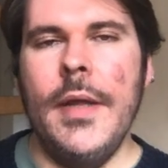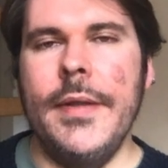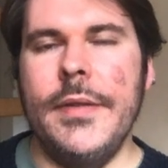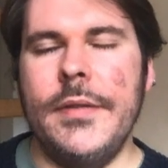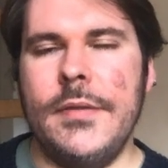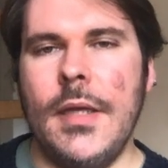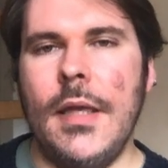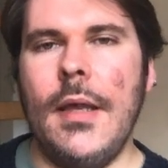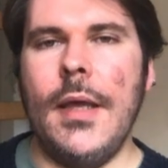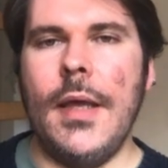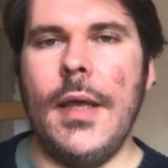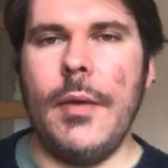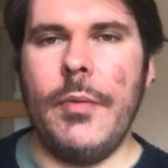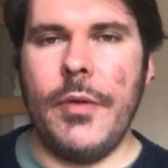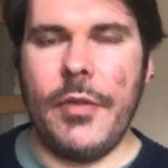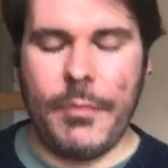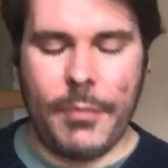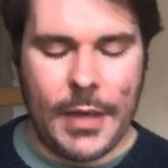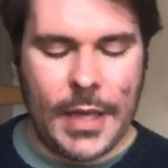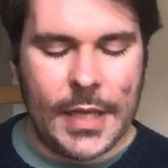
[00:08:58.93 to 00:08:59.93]
silly
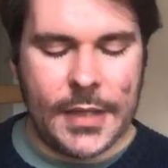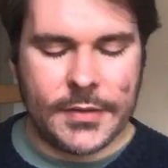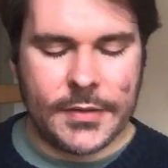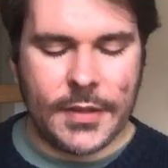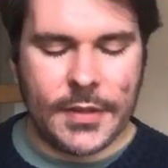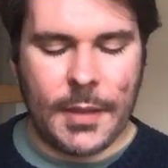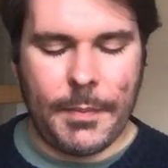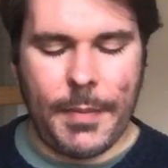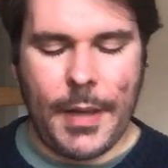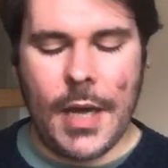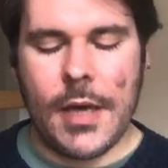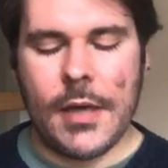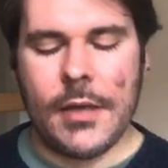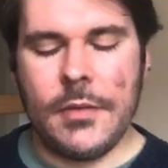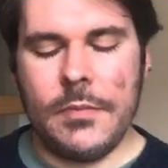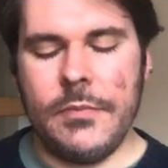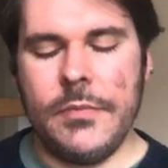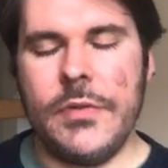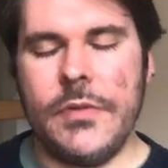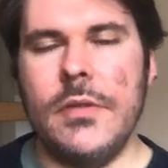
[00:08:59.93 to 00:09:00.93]
with plastic
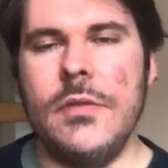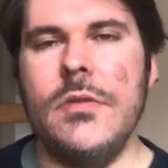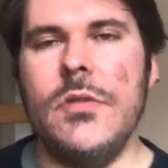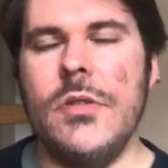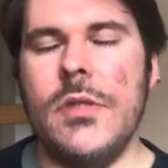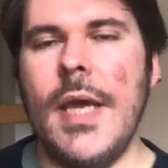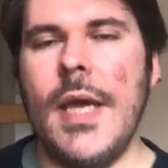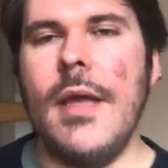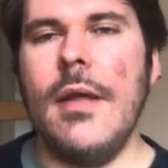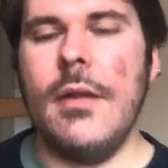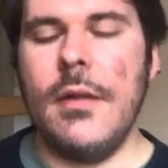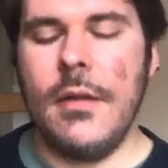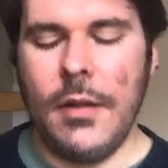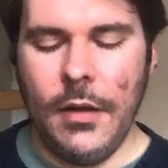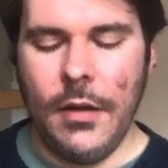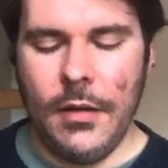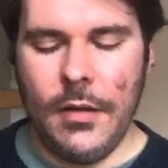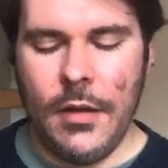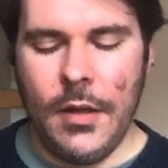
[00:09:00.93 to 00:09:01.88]
palms and shale,